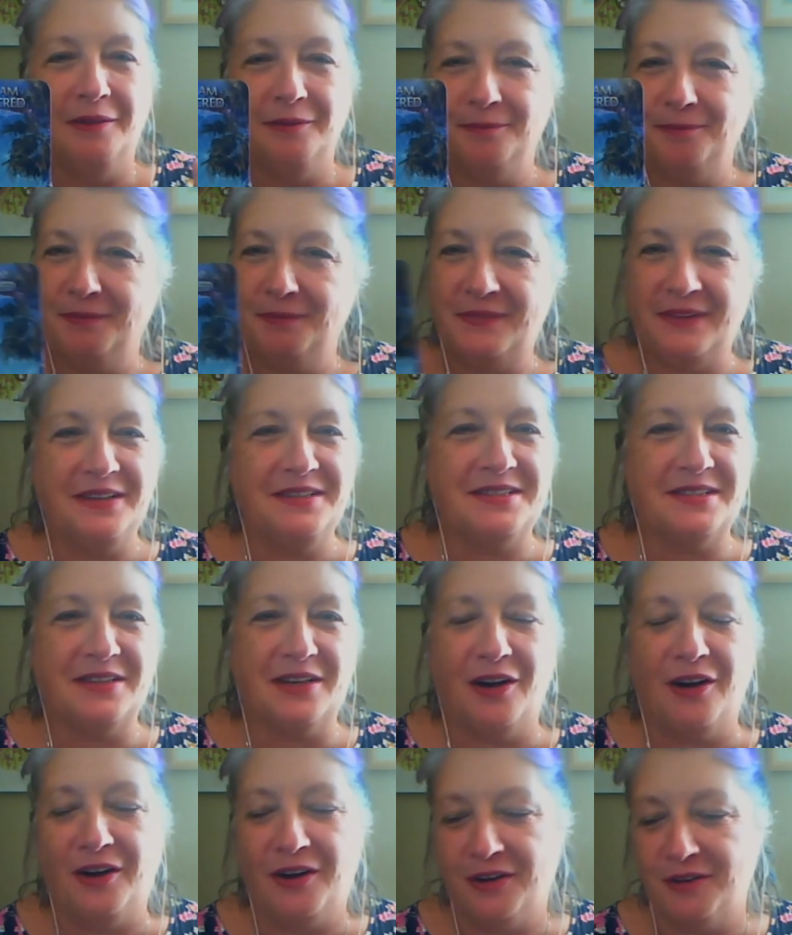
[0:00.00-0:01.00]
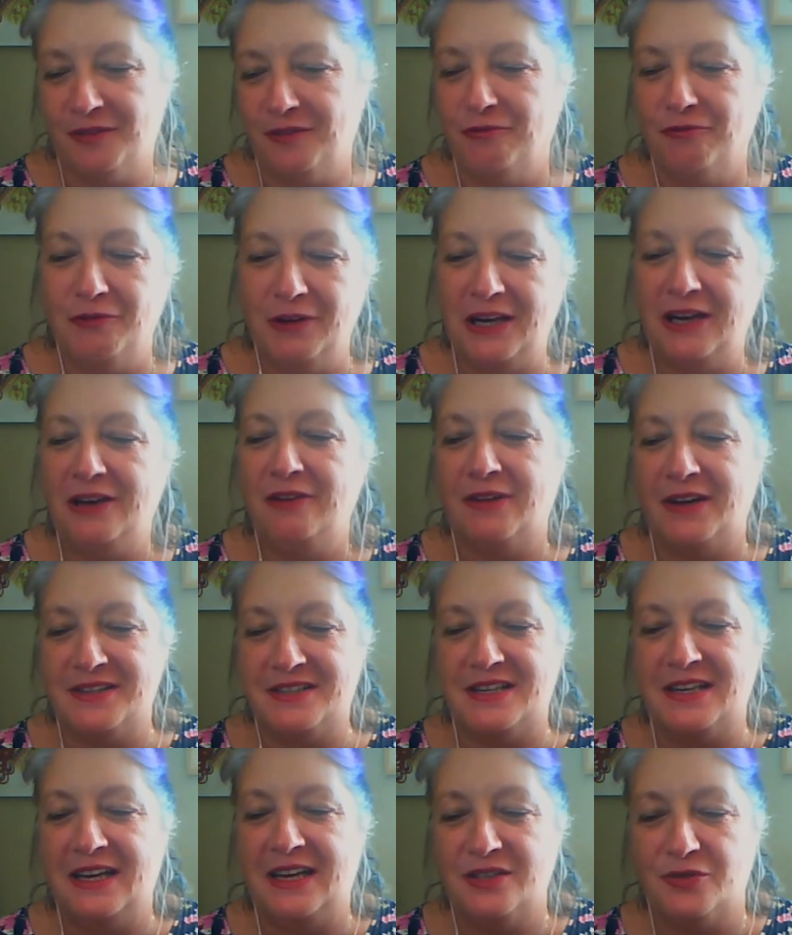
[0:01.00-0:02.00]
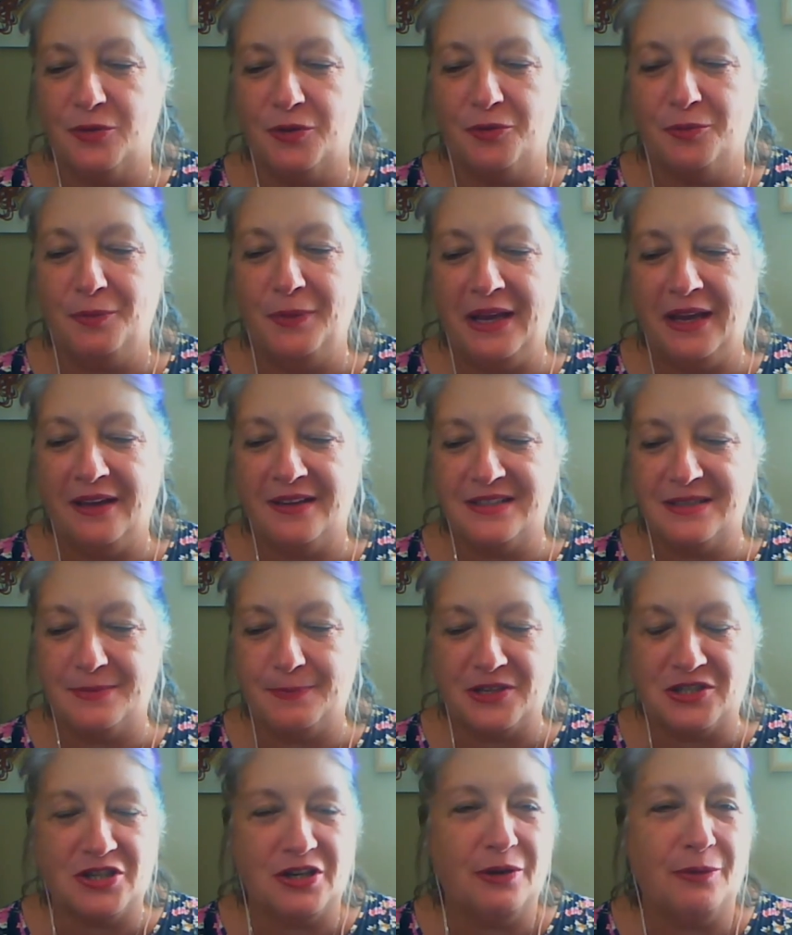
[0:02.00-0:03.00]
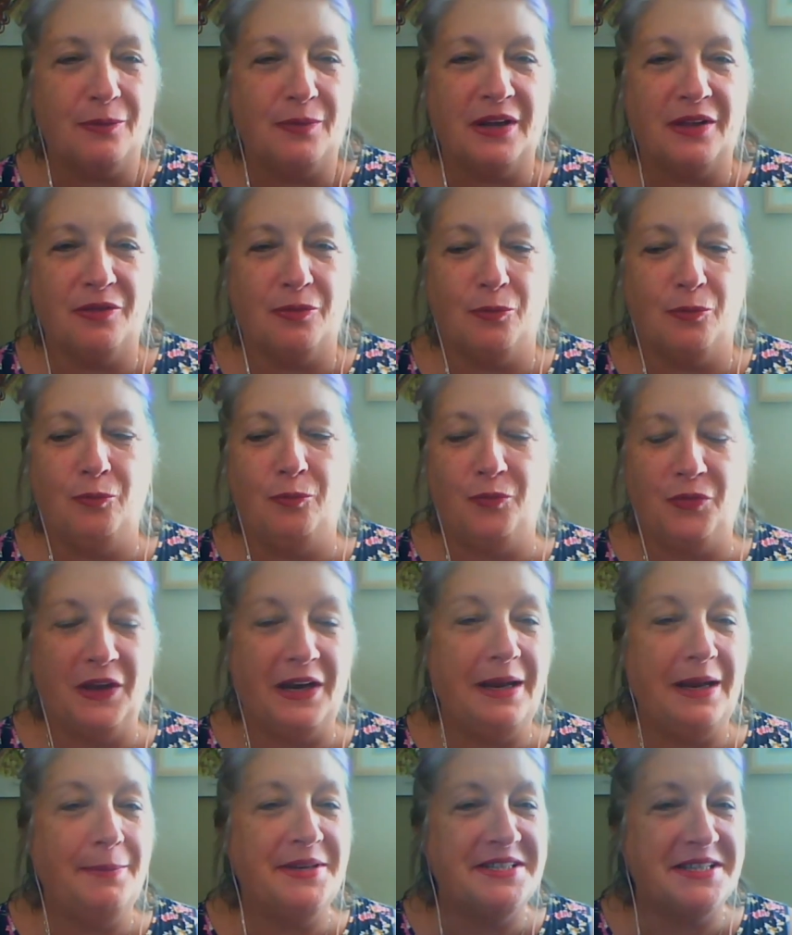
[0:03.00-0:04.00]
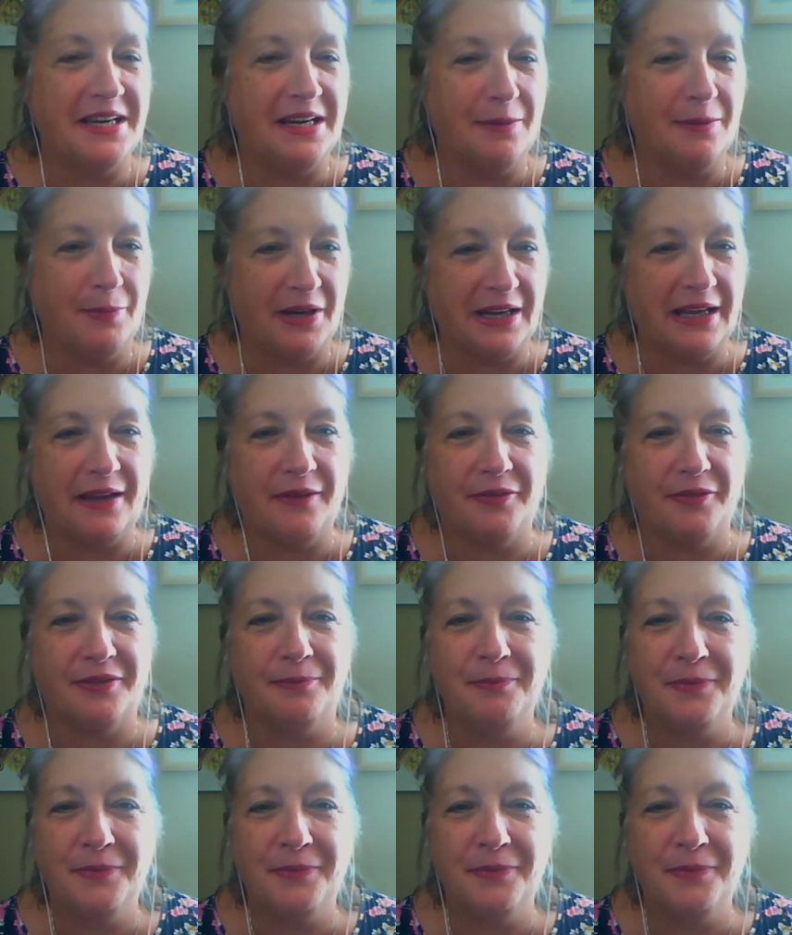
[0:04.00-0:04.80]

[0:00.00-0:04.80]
this card really resonates with me, especially with the limiting beliefs.